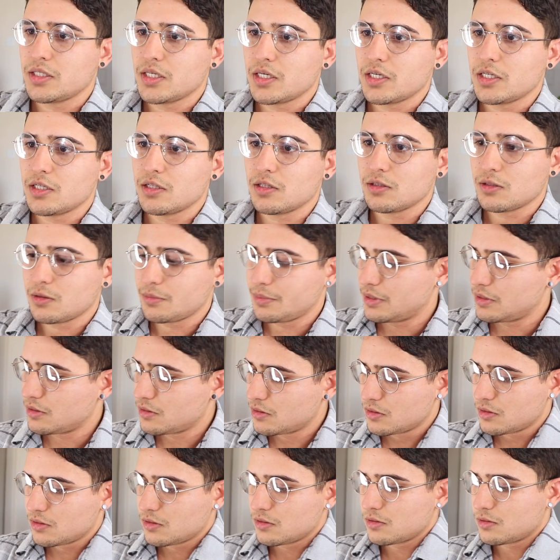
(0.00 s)
get it a little
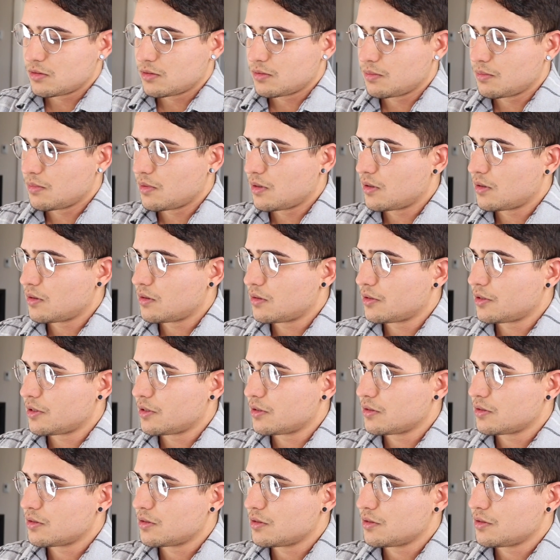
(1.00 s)
bit
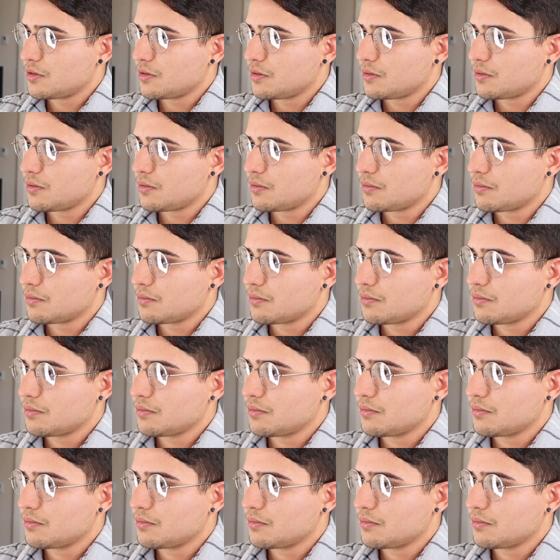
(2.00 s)
smaller. Let's do